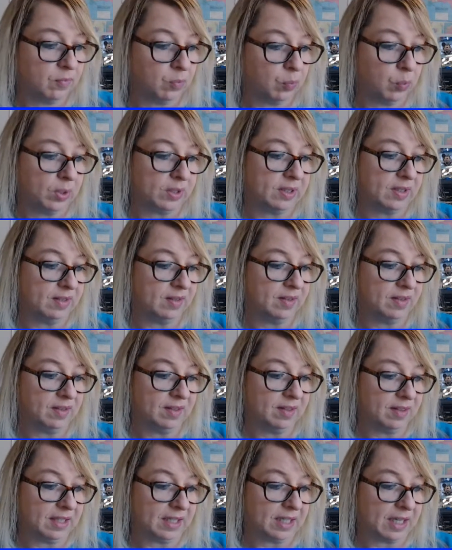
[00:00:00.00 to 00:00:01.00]
with
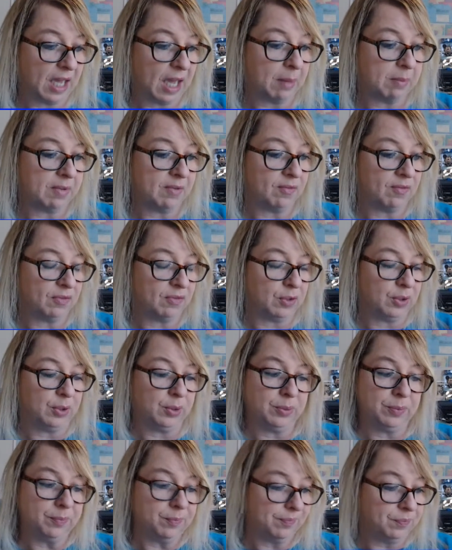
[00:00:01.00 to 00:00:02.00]
the common
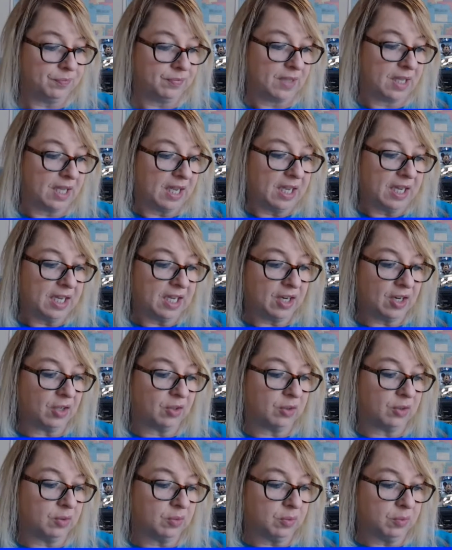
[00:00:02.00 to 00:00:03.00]
flu,
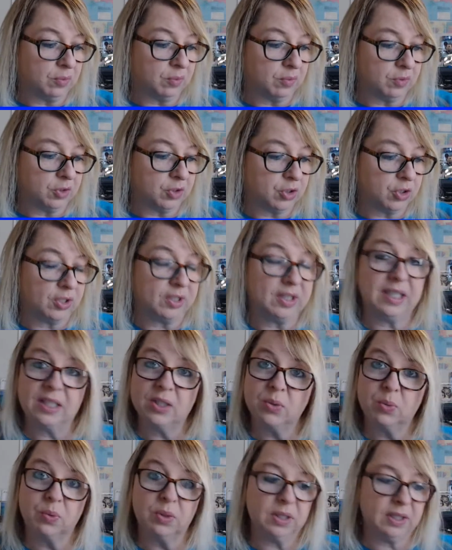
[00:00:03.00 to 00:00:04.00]
should
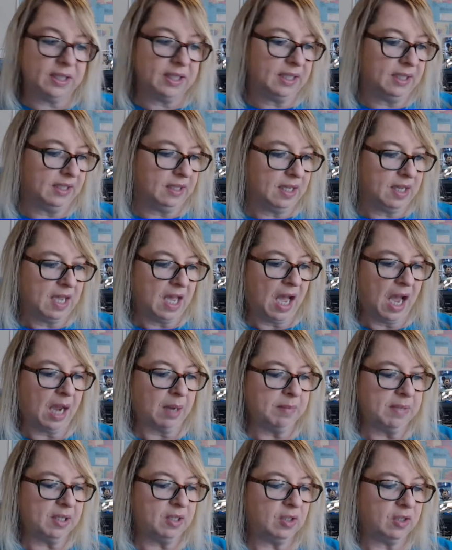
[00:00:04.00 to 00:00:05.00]
this really,
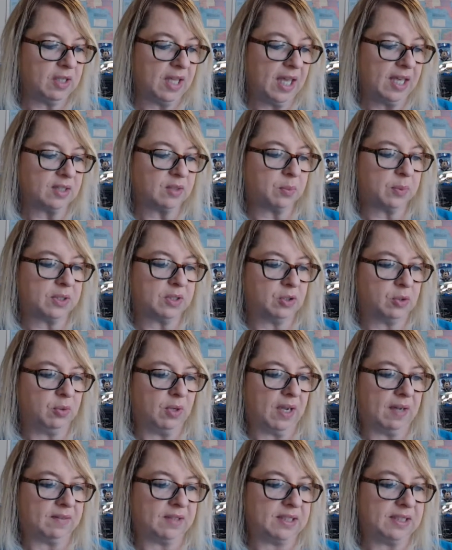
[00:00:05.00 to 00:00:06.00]
I mean, yes, we do
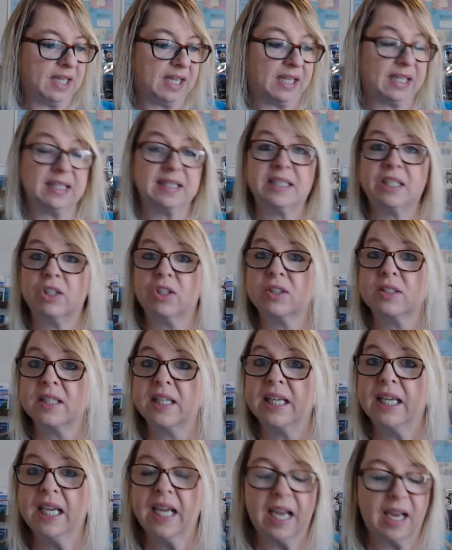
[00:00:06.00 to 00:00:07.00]
have to take it
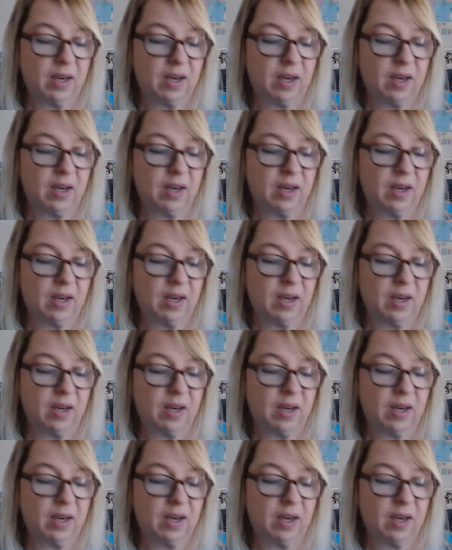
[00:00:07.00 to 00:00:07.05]
seriously,